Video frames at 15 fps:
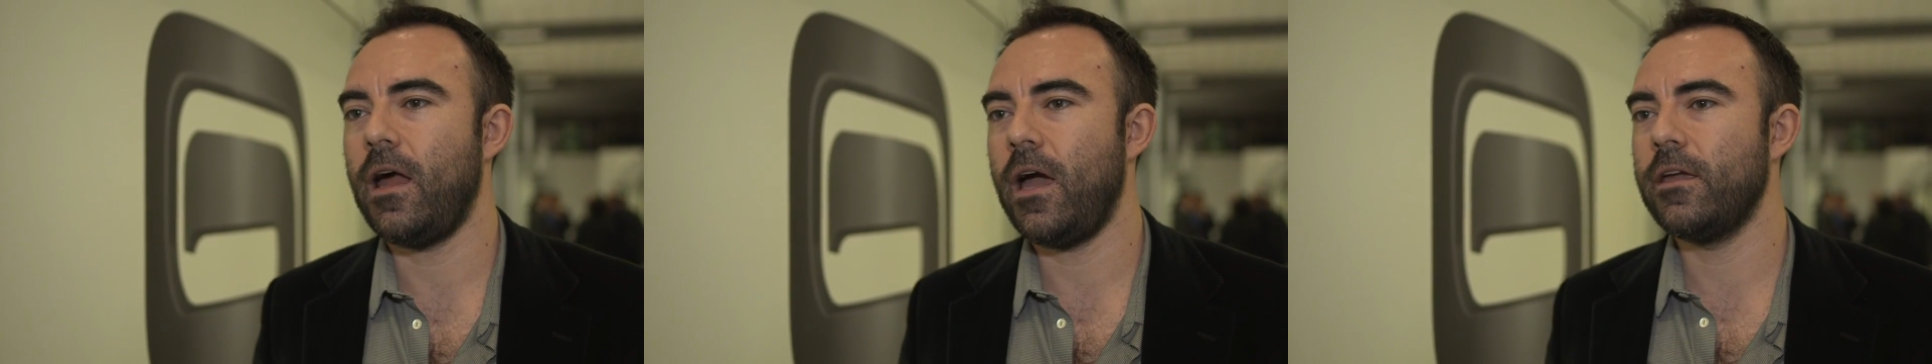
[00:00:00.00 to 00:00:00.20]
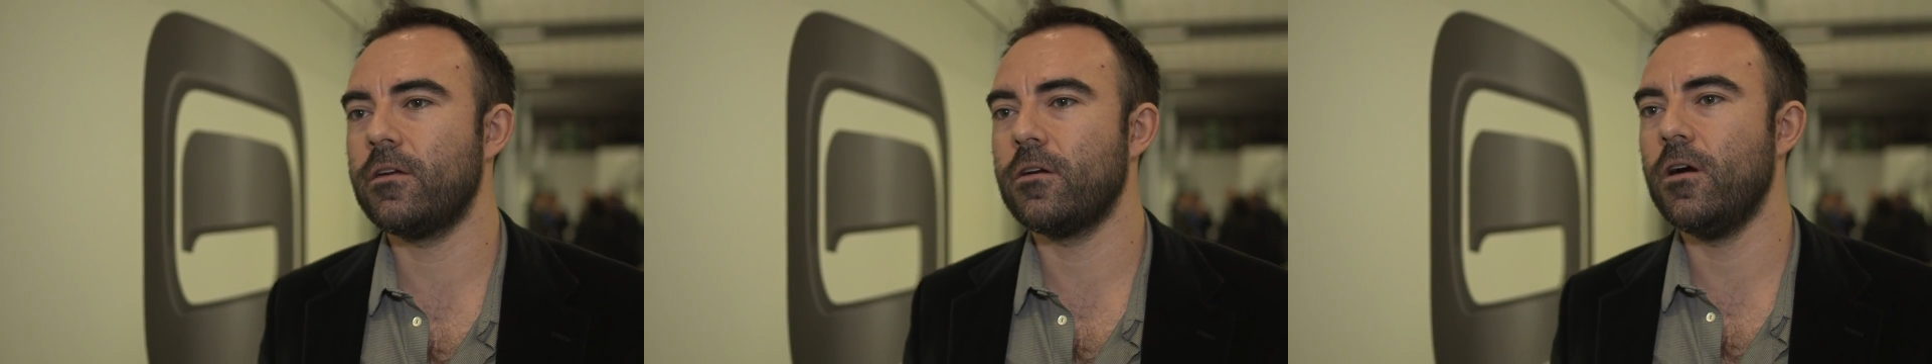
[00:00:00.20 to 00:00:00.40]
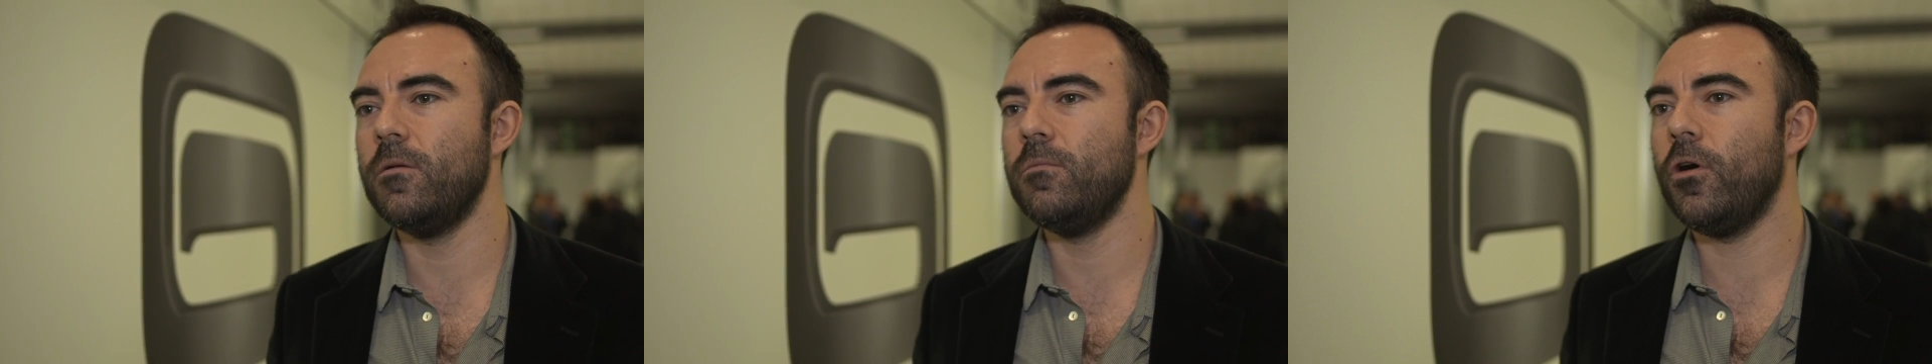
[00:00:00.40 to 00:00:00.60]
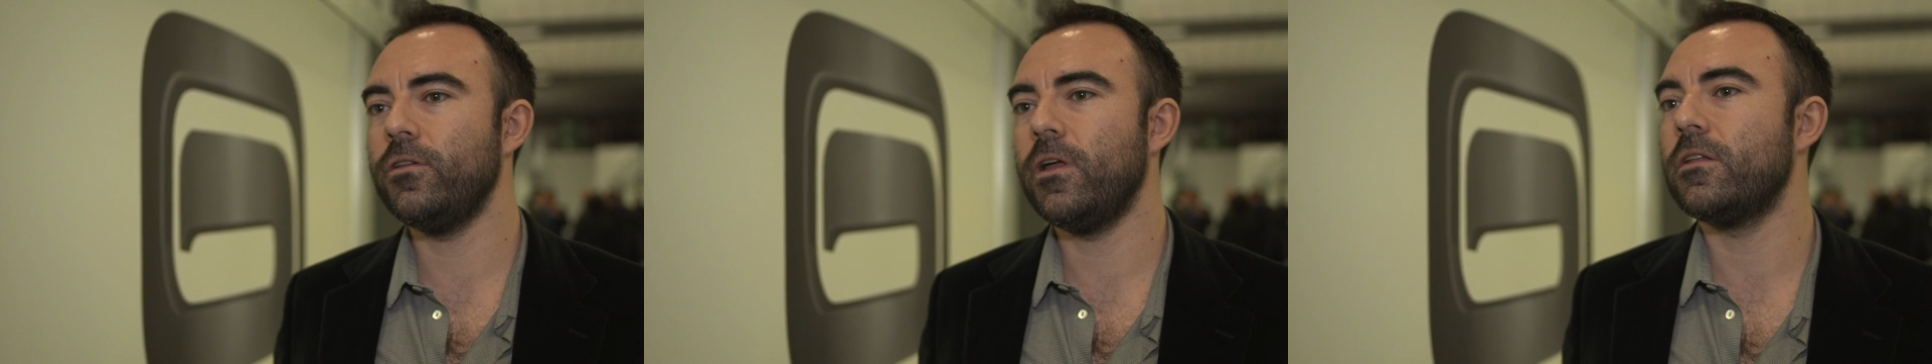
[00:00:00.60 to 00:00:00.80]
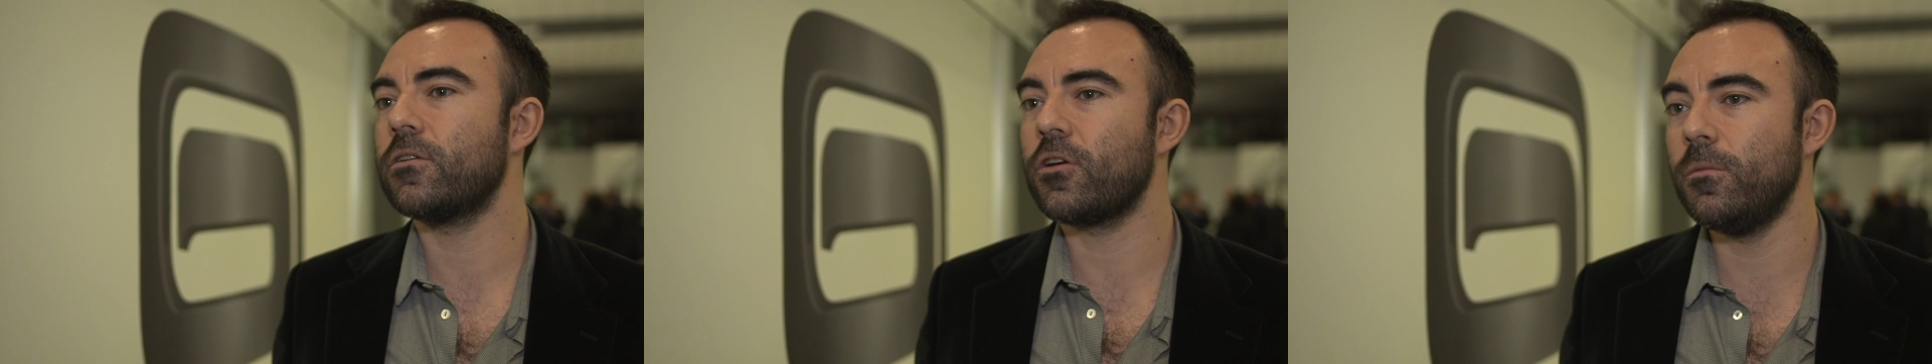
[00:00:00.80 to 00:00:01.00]
like uh,
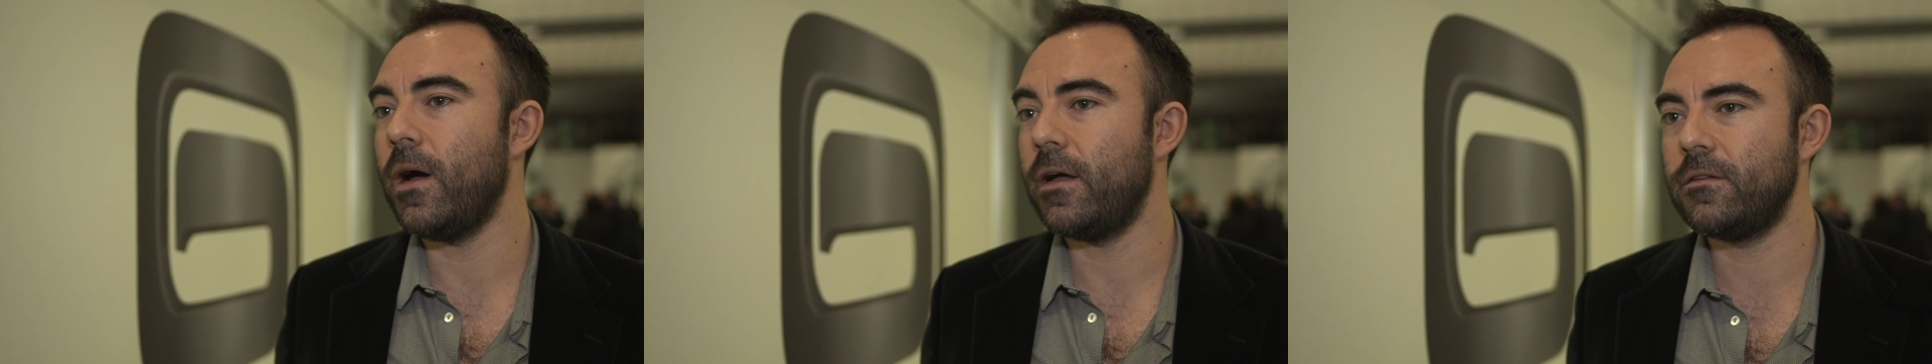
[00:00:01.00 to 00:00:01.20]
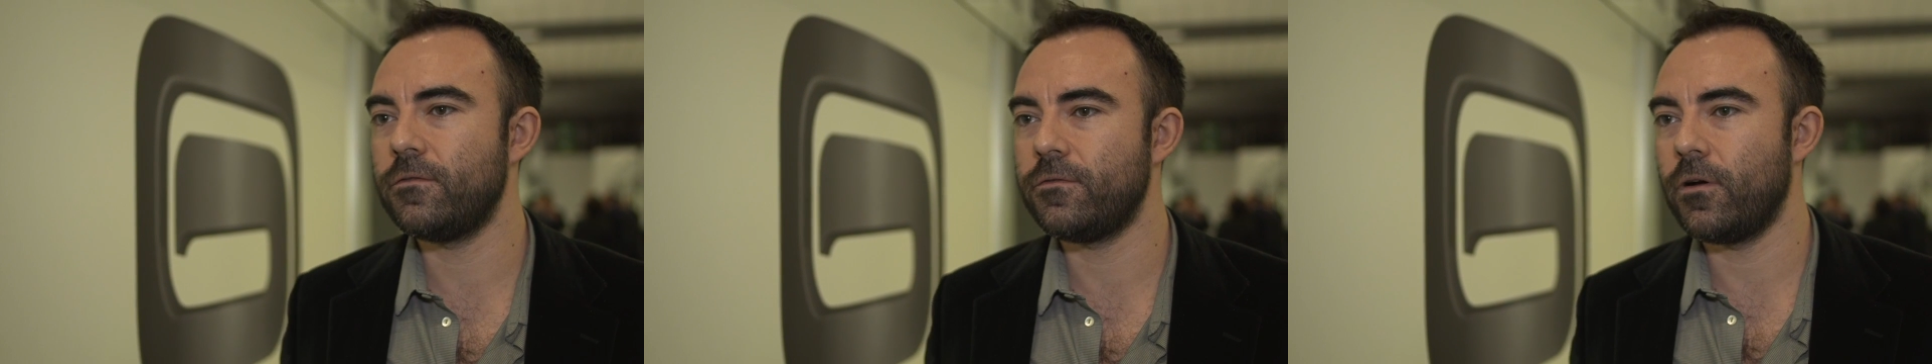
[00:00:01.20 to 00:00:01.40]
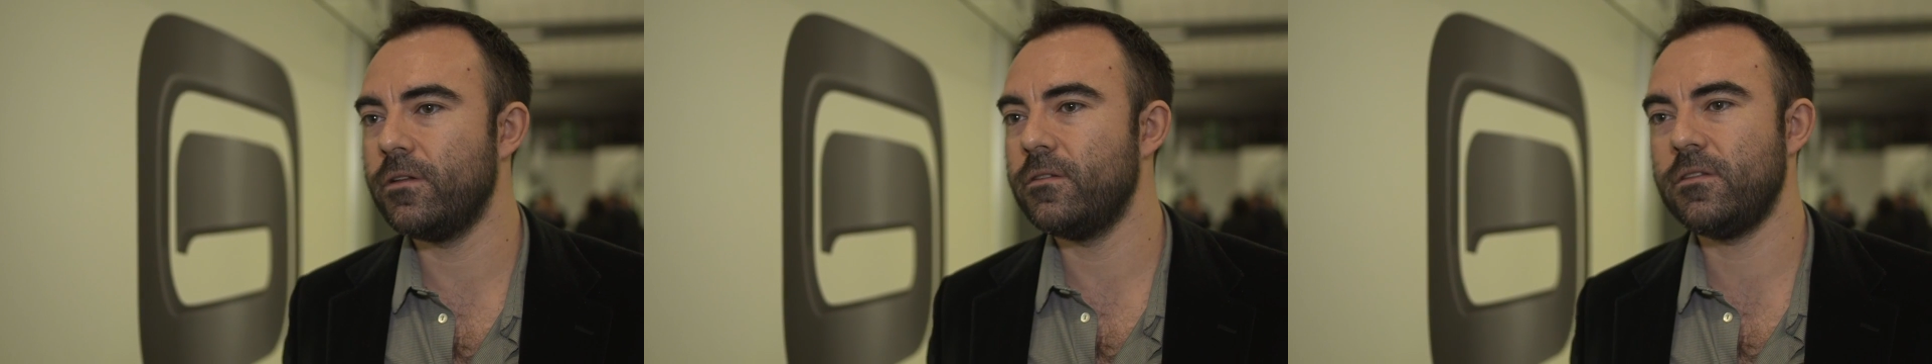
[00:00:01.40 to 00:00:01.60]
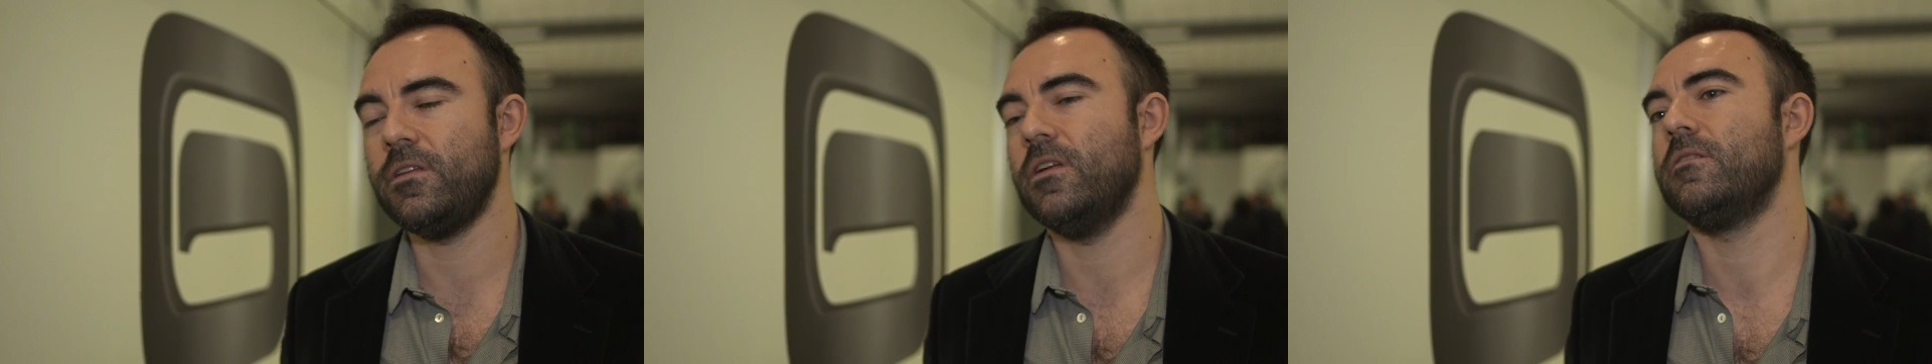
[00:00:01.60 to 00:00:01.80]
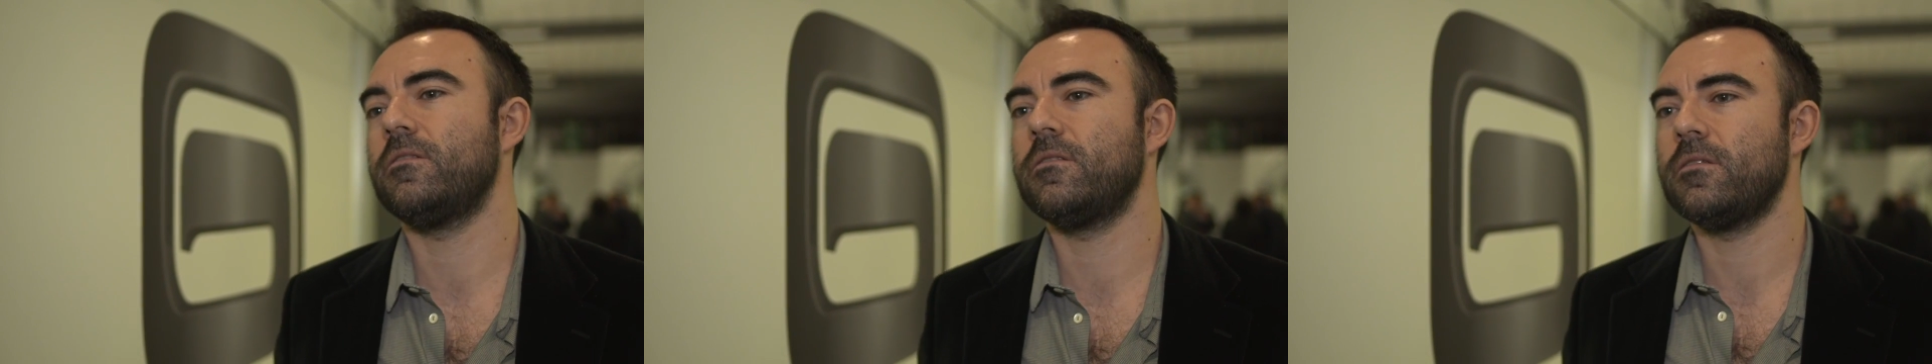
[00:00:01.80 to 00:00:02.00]
Modern Combat, for
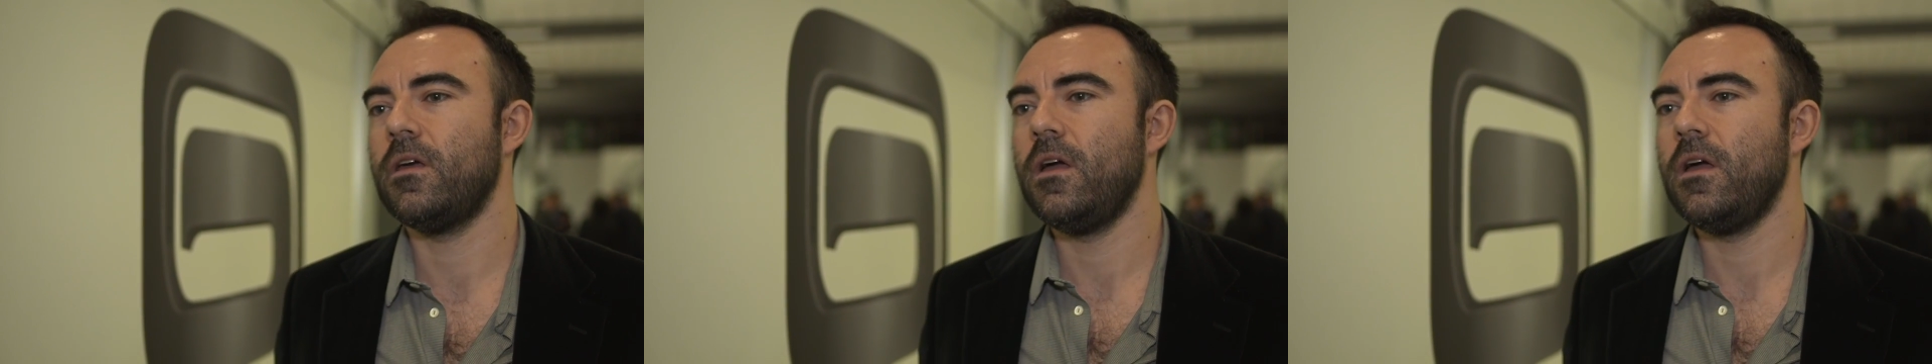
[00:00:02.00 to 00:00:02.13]
instance,